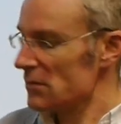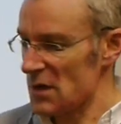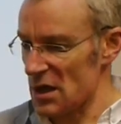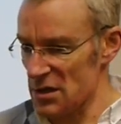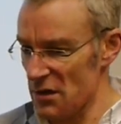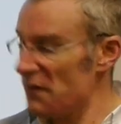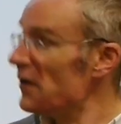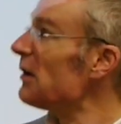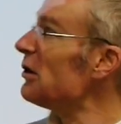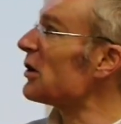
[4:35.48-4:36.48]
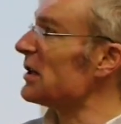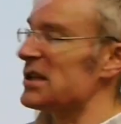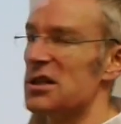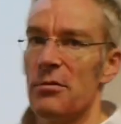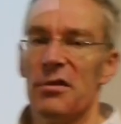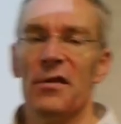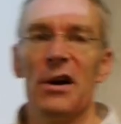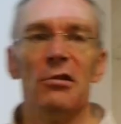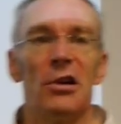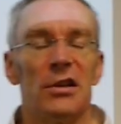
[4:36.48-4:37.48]
So file lock-in, let's start with the
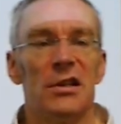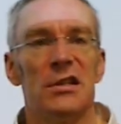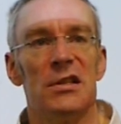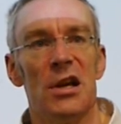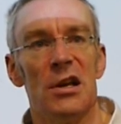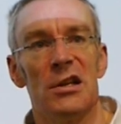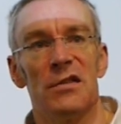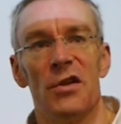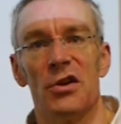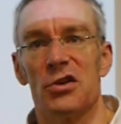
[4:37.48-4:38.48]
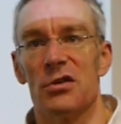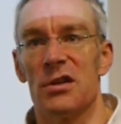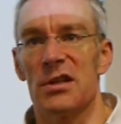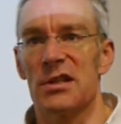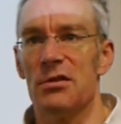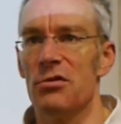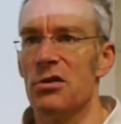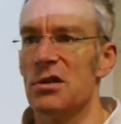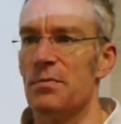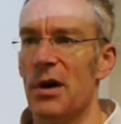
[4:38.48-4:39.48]
file lock-in. This is the earliest version. It's still
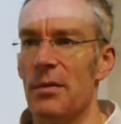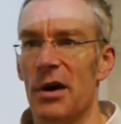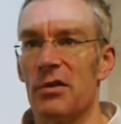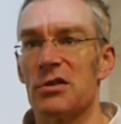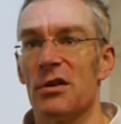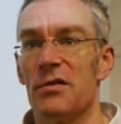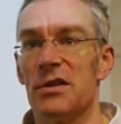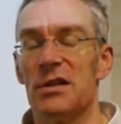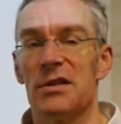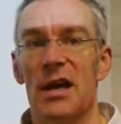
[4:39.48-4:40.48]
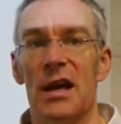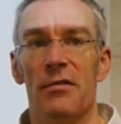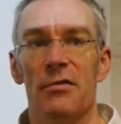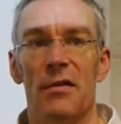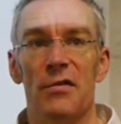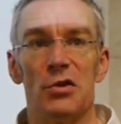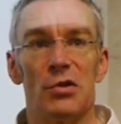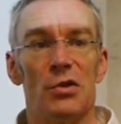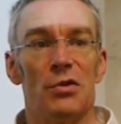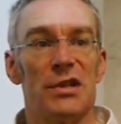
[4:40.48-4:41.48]
used by Microsoft. This is their Visual
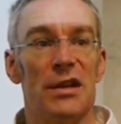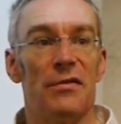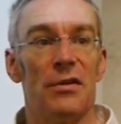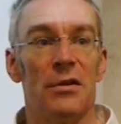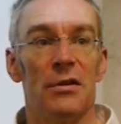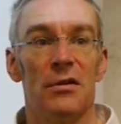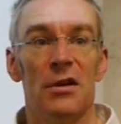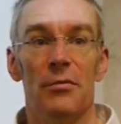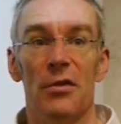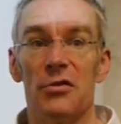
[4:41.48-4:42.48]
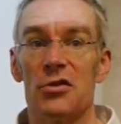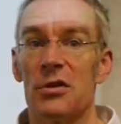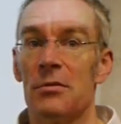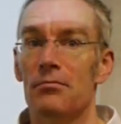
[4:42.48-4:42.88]
Sourcesafe approach.